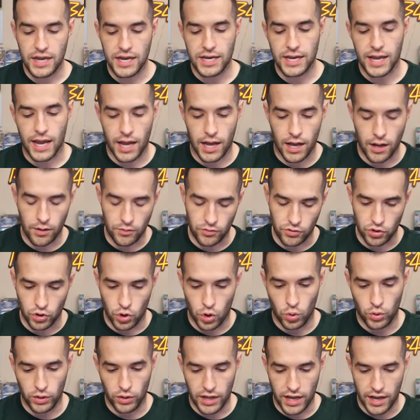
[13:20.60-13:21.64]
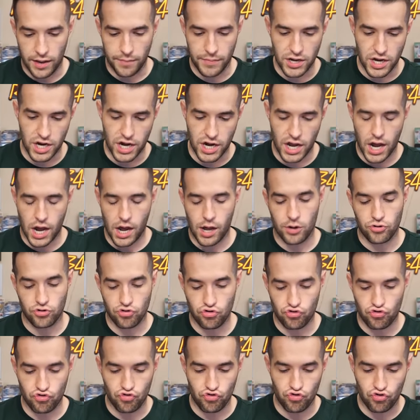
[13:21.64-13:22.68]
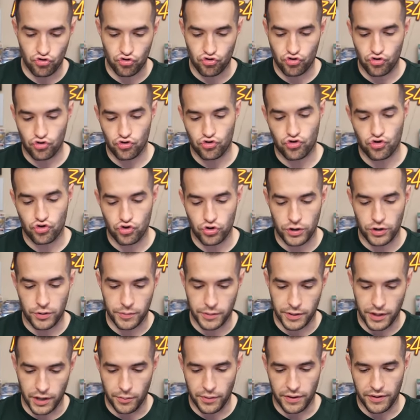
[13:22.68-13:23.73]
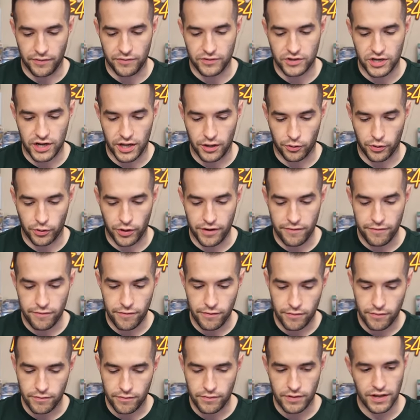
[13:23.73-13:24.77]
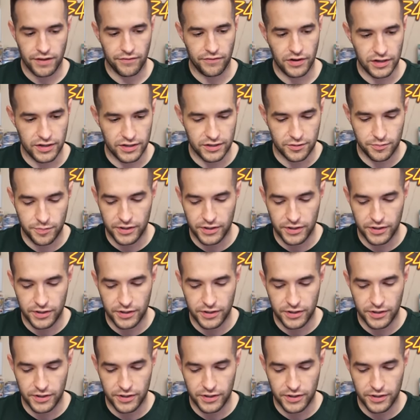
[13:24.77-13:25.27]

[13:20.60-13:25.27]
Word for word: me down. Don't let me down. Here we go. We have Shallow Grave, Infinite